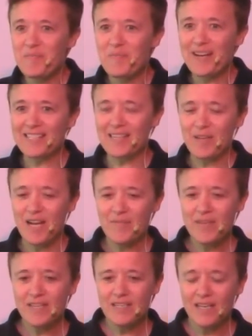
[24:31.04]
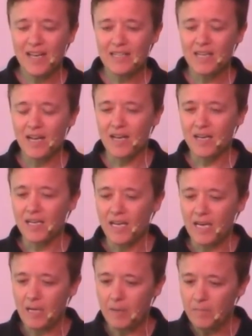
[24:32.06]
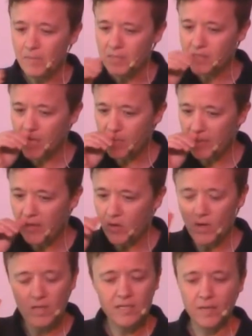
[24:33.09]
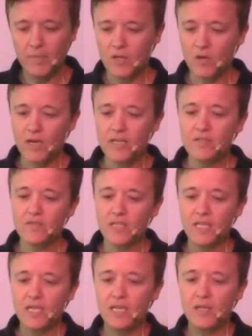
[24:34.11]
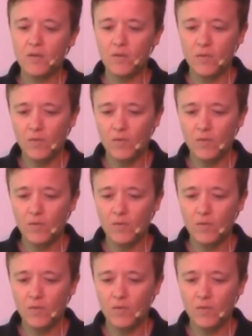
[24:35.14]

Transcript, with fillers: But as I'm coming, as I am stumbling across, I mean, gracefully